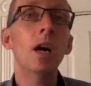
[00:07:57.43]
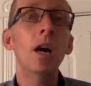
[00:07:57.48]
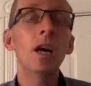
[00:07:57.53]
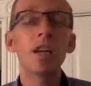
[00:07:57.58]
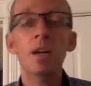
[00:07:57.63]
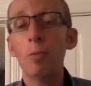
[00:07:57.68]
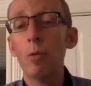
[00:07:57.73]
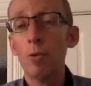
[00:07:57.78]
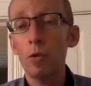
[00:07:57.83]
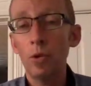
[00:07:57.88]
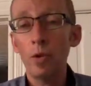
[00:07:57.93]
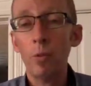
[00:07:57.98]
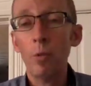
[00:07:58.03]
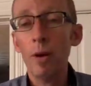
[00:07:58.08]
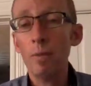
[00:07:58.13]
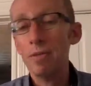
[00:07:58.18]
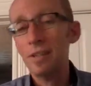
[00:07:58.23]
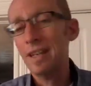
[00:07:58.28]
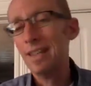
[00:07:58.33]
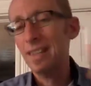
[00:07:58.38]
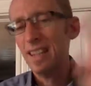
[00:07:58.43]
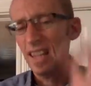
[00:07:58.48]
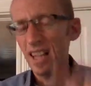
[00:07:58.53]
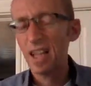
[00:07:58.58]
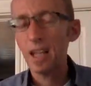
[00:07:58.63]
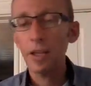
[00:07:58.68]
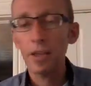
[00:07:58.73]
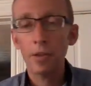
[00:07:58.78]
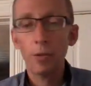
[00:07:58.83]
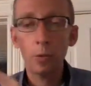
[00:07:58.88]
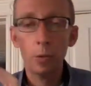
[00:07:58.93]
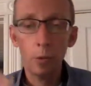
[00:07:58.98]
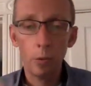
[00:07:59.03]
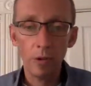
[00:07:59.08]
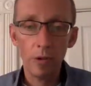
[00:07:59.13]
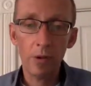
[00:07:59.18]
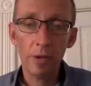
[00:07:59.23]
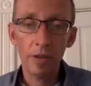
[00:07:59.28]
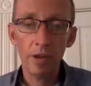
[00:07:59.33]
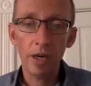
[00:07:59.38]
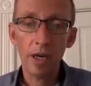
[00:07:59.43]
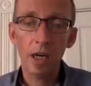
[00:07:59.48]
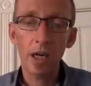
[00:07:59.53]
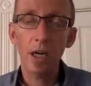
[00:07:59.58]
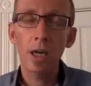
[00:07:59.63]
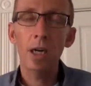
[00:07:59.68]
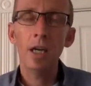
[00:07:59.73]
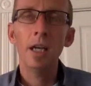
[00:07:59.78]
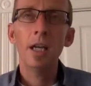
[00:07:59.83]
come over to the website. They click through, they're there.